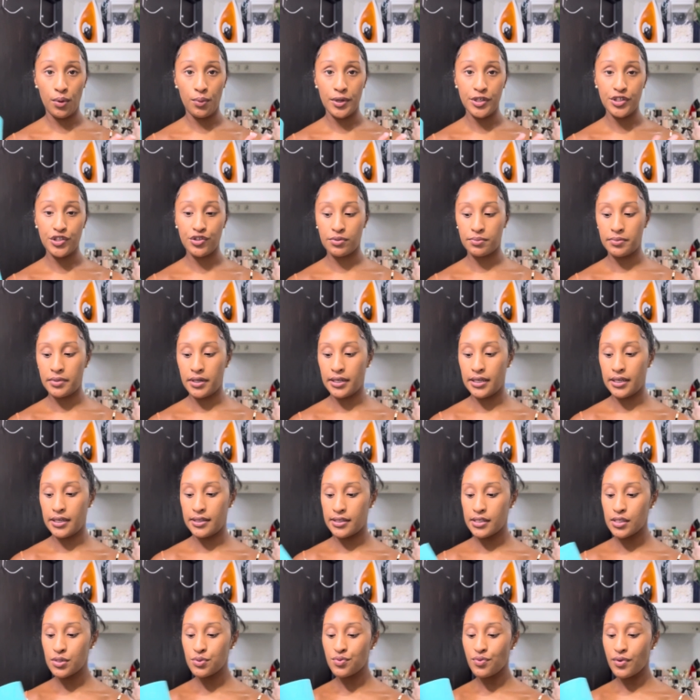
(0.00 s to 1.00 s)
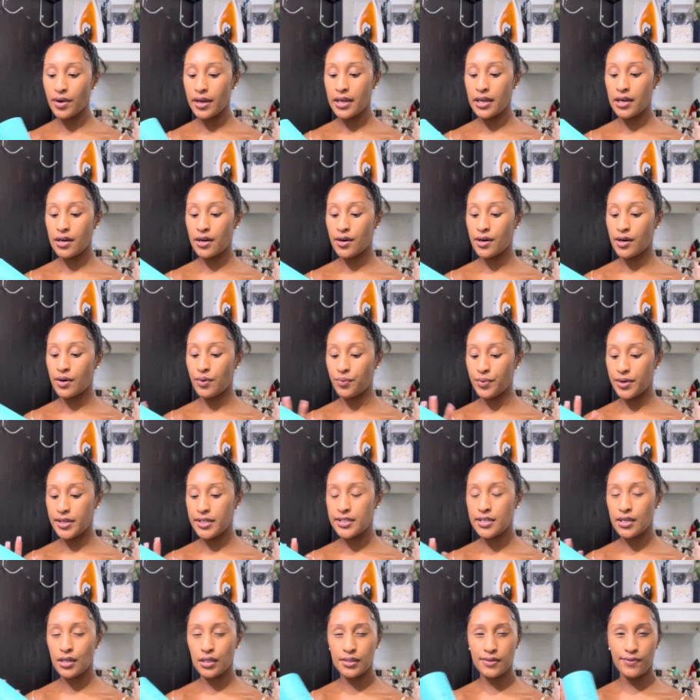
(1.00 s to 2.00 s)
waste your money. This one right here, it
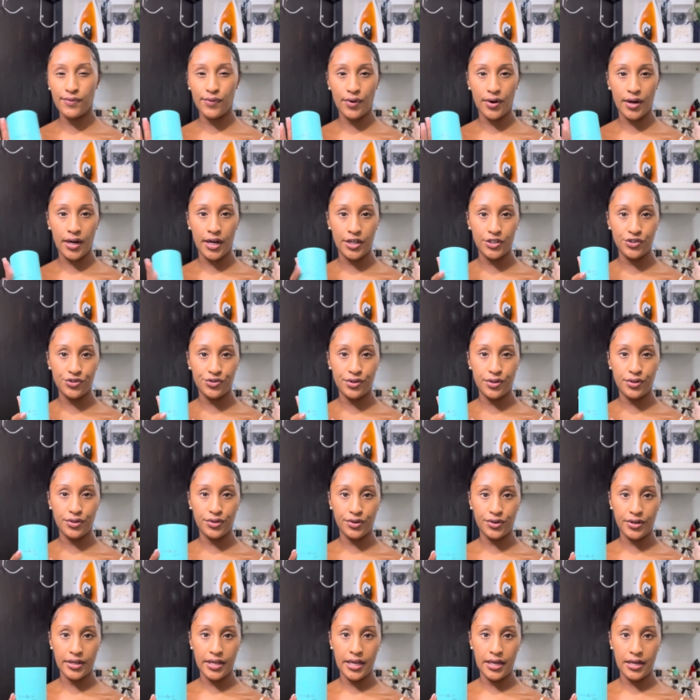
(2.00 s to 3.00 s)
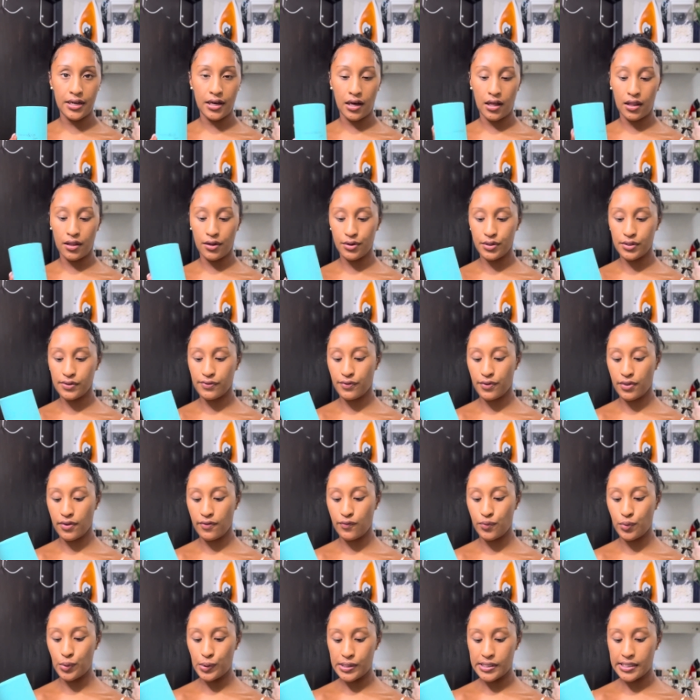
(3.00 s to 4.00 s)
retails for one hundred thirty-eight dollars for the
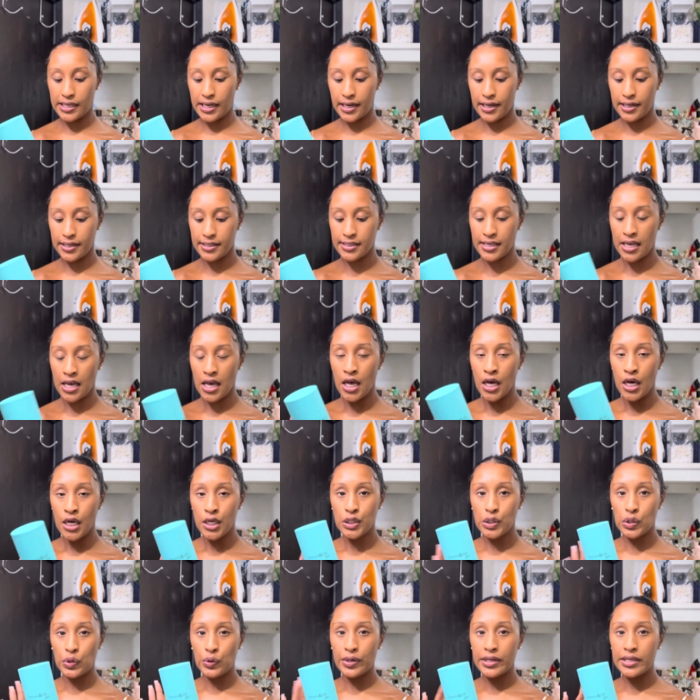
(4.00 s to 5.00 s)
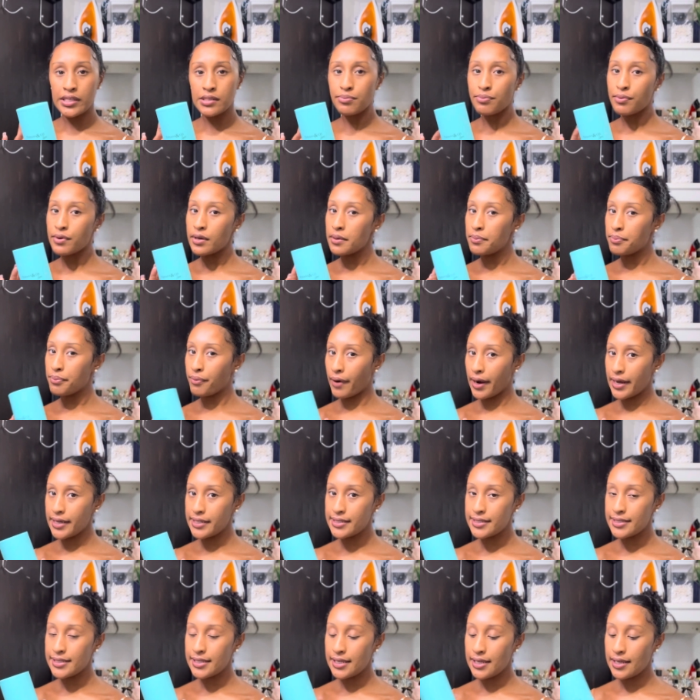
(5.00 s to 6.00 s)
full size. So it is pretty
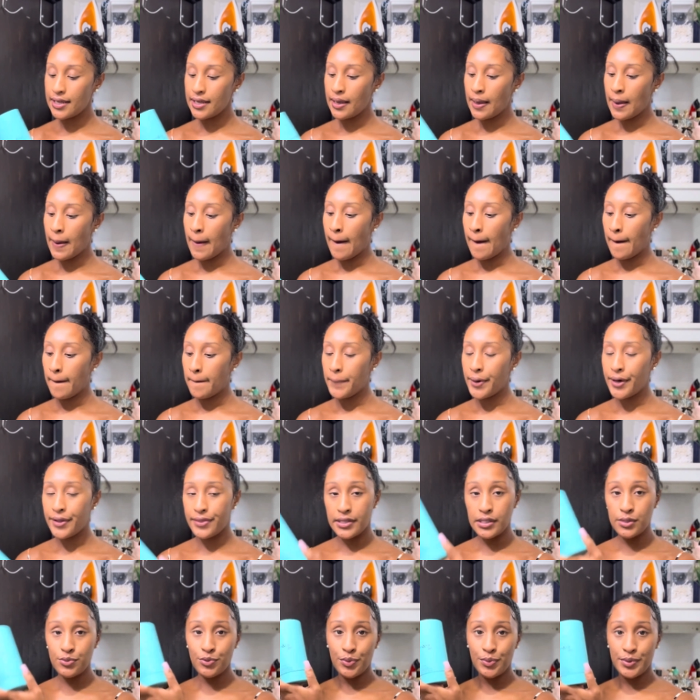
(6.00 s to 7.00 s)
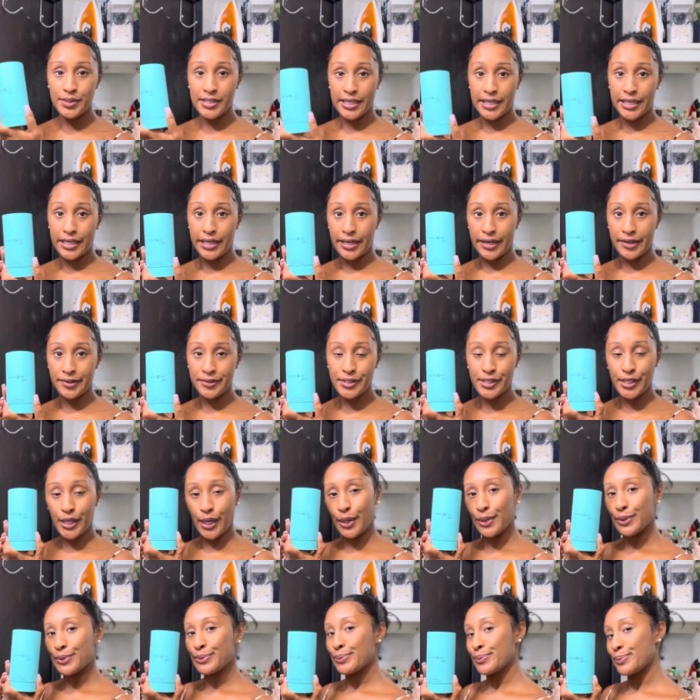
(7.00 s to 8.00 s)
pricey, but this one was a gift,
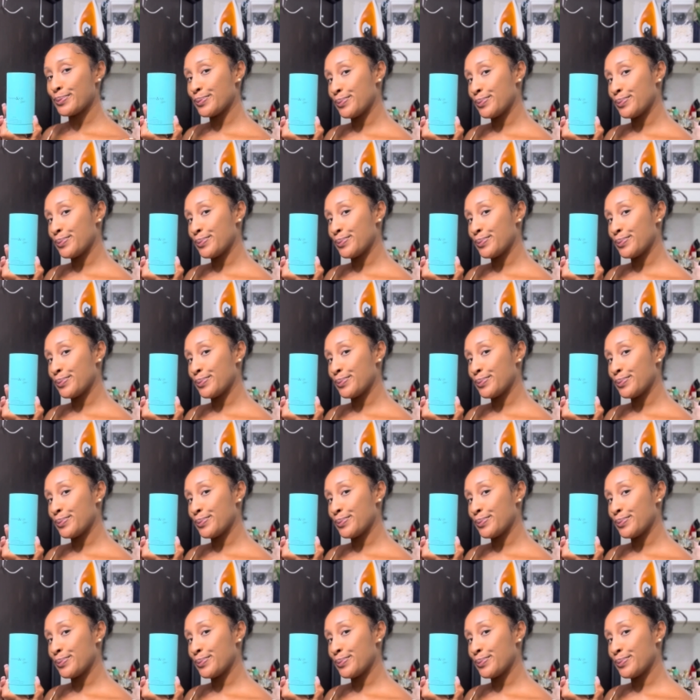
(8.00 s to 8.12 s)
so.